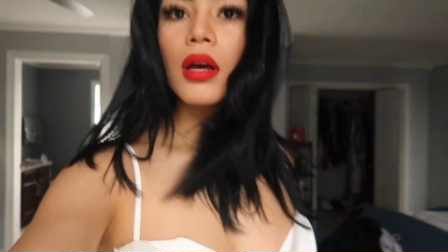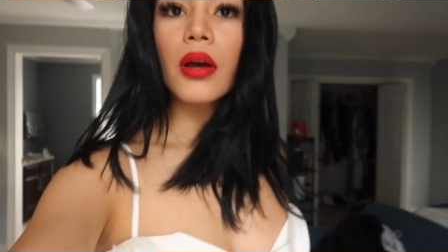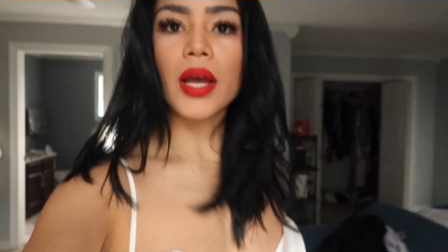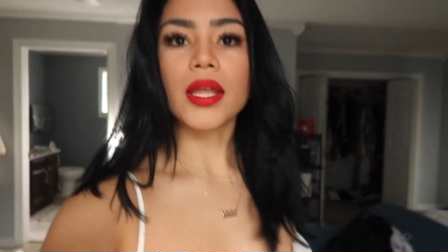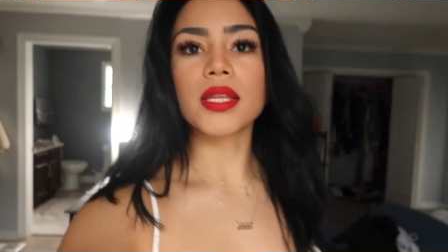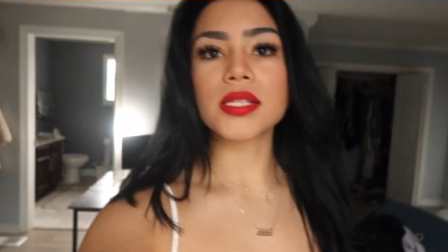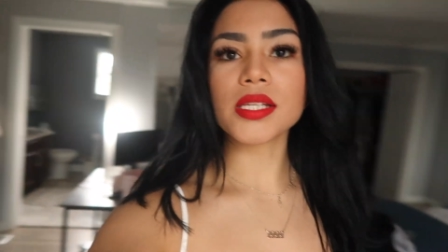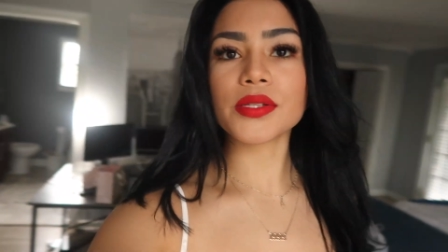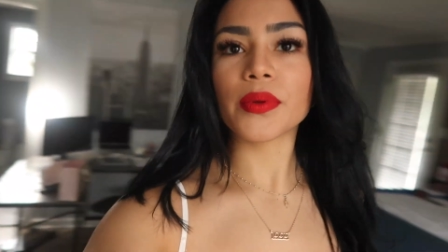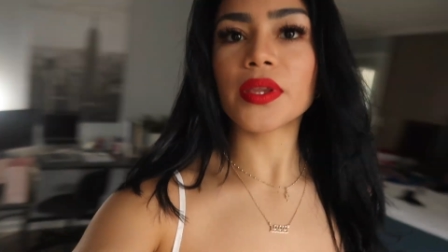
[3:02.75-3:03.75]
Okay, and this
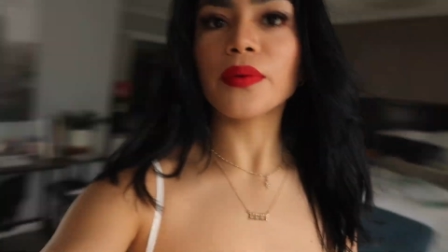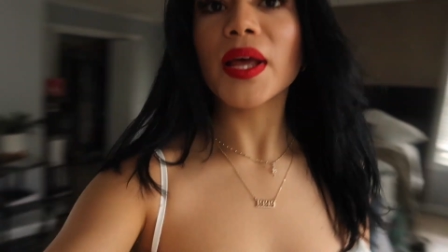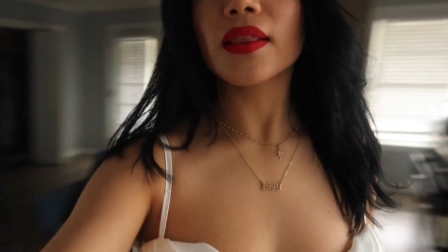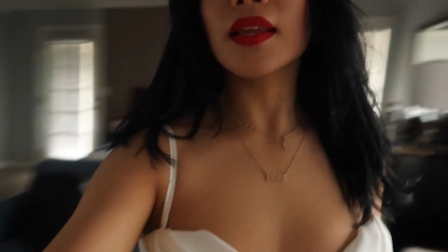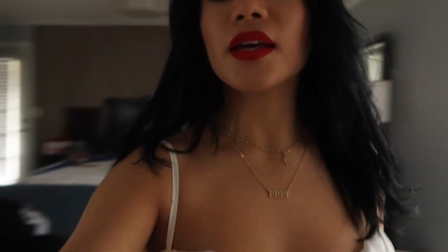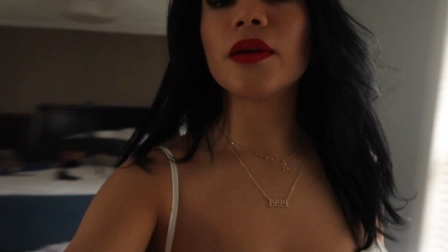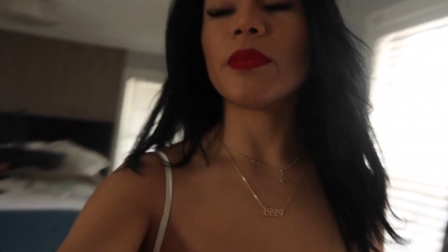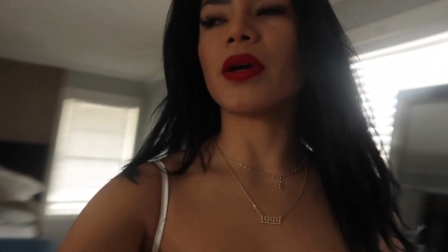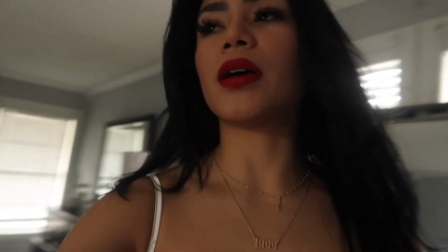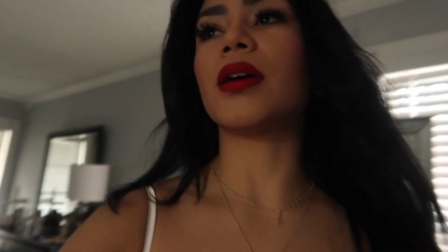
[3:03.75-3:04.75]
is with the red lip.
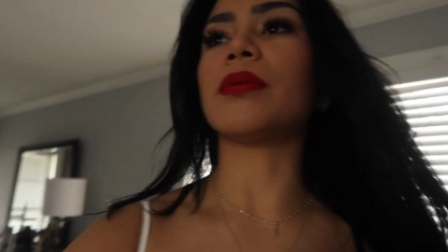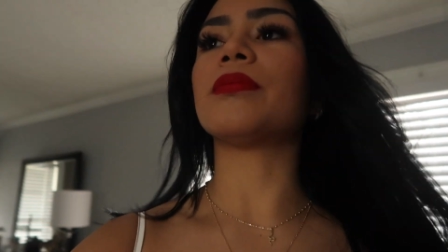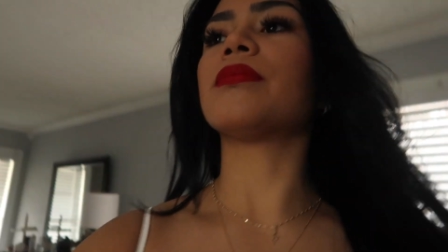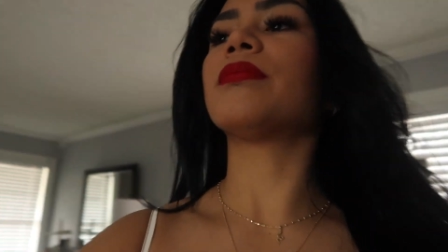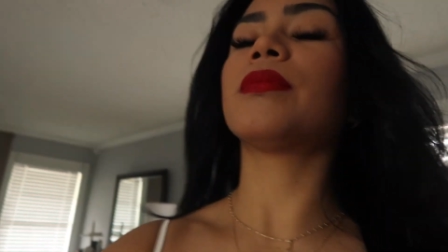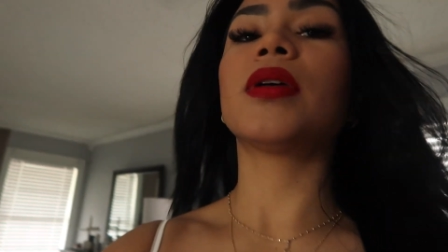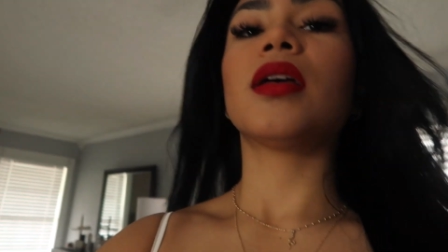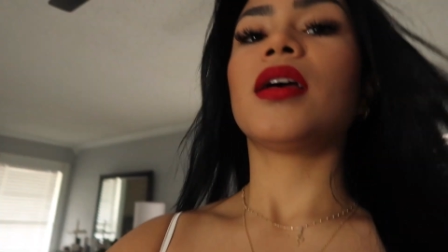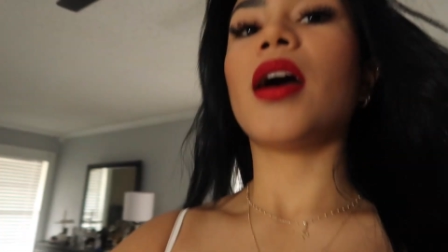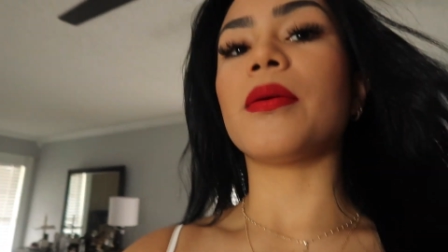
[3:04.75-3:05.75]
I'm,
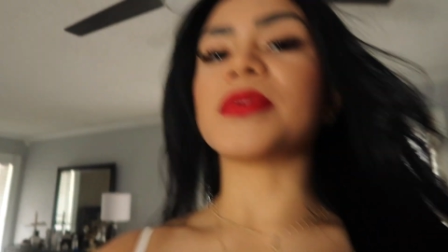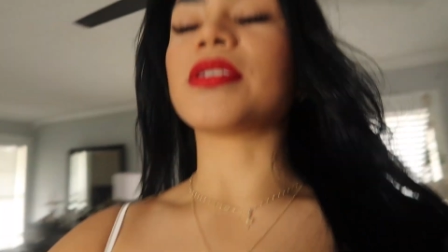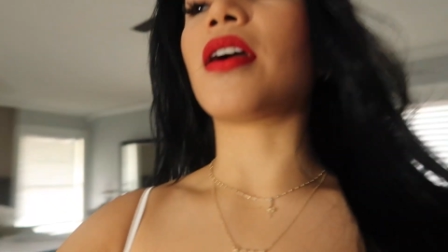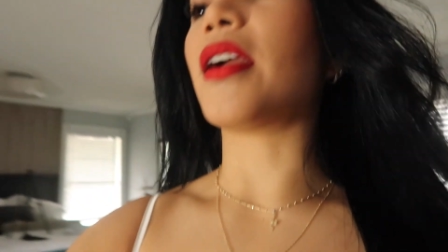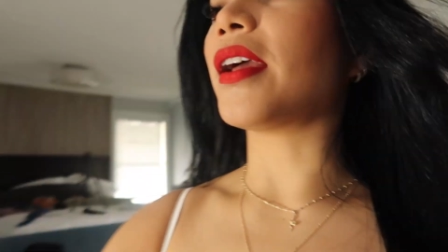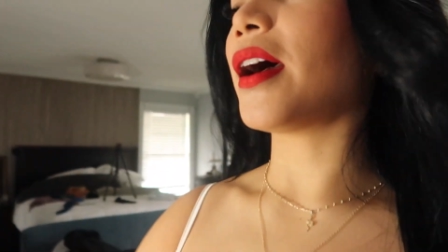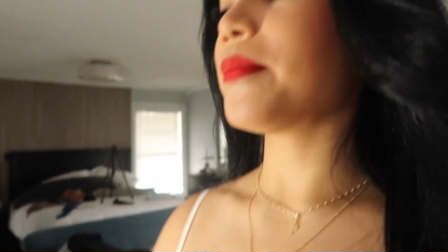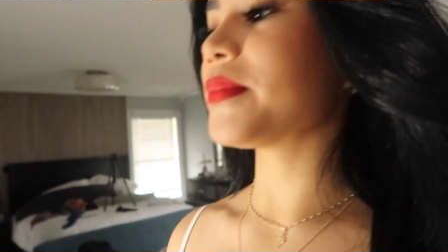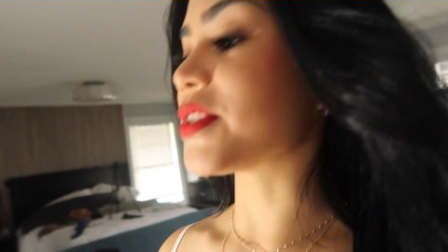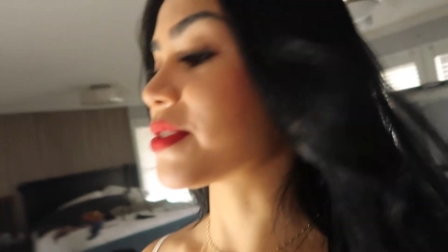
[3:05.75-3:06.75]
I'm sorry,
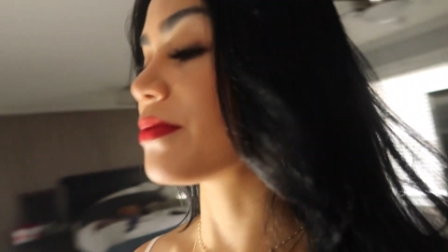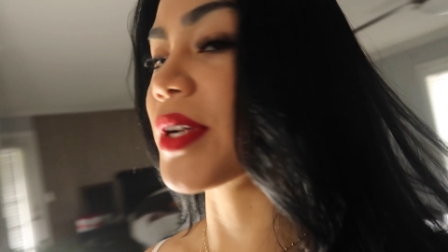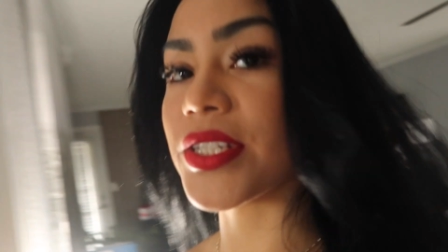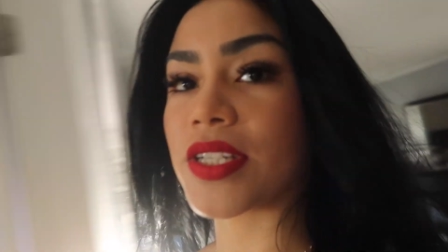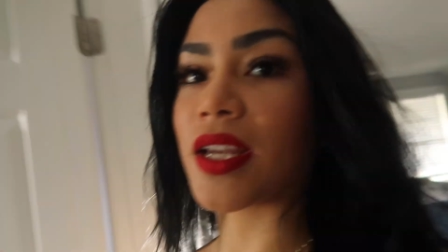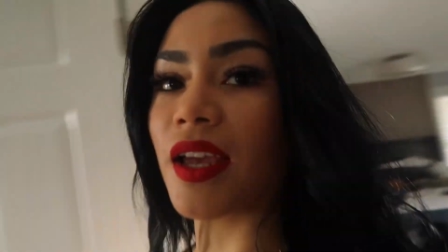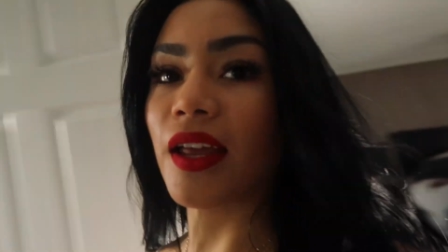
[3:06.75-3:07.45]
I'm just rushing